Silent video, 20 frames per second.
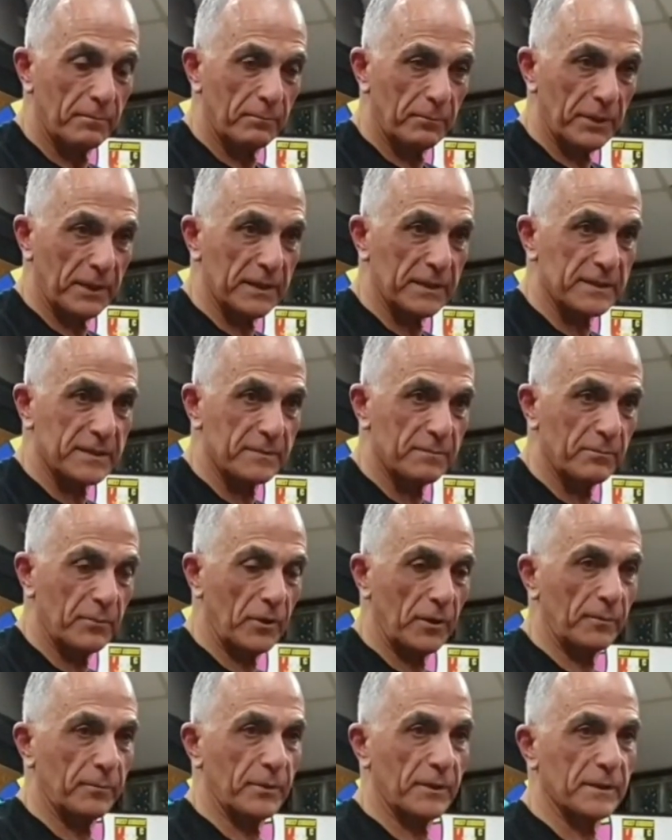Piece by
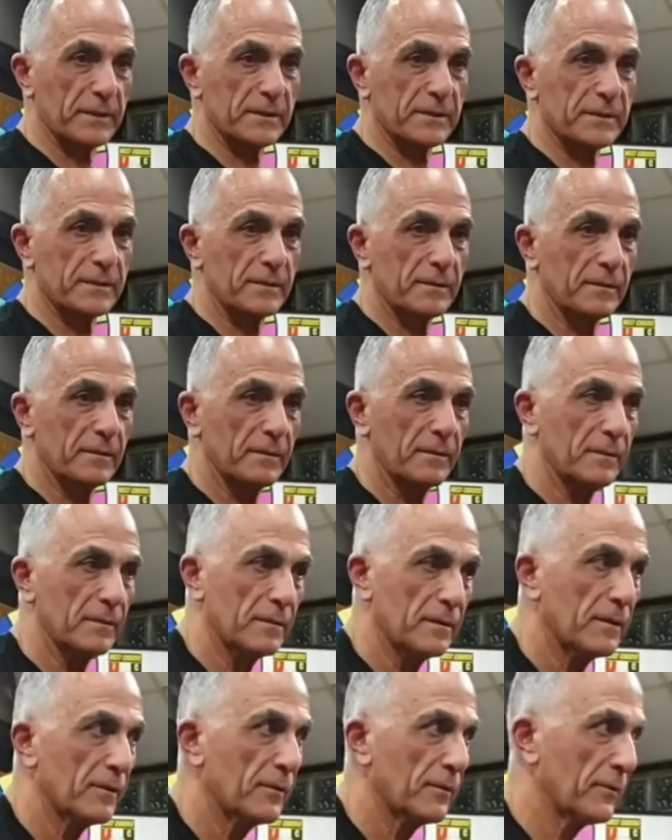piece.
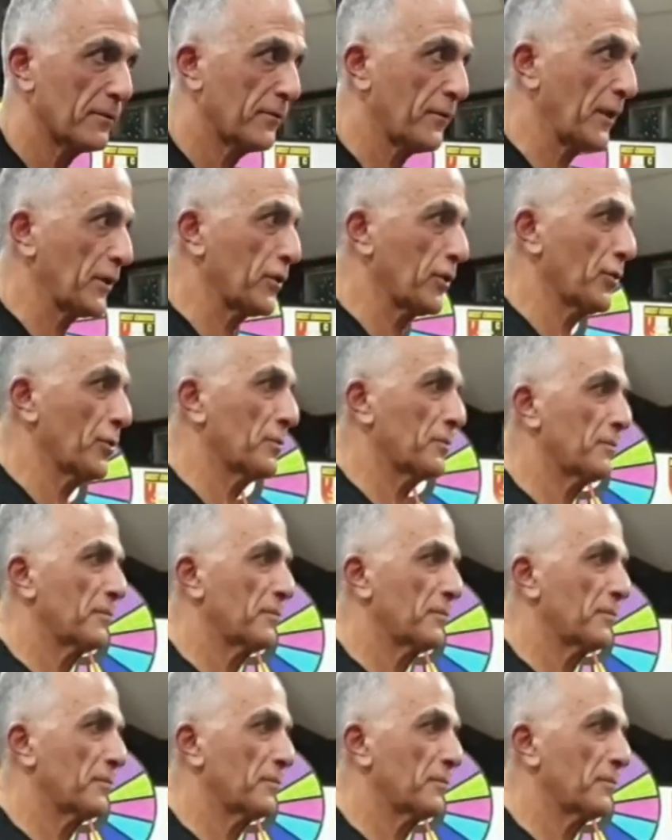Thank you.